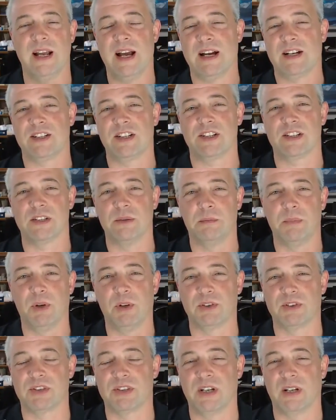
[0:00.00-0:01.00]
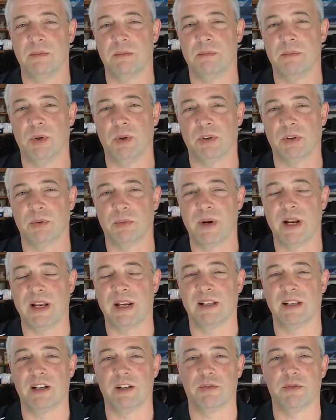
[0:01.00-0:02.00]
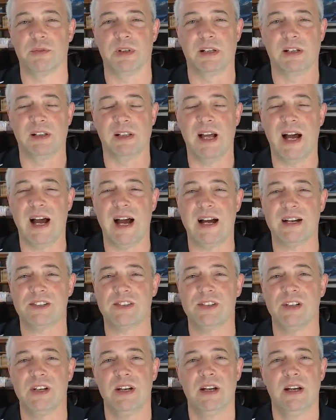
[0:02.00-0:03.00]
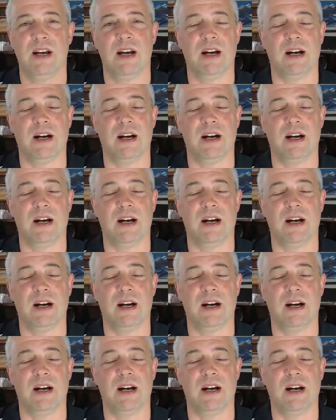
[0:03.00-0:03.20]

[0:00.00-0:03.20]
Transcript: access the bolts to unbolt the regulator from the glass.